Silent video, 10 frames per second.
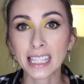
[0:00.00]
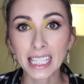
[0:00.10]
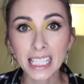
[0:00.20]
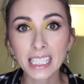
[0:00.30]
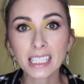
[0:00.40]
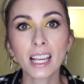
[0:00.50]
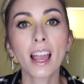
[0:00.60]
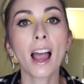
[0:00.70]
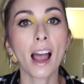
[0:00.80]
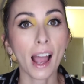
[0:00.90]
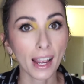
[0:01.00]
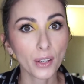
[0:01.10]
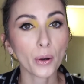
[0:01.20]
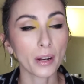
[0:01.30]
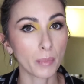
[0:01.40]
and these I
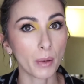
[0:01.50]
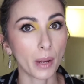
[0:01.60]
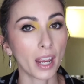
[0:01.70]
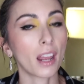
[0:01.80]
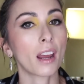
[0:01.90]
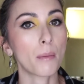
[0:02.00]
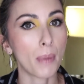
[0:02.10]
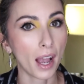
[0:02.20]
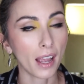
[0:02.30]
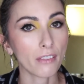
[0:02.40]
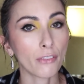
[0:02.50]
go out of my way and I buy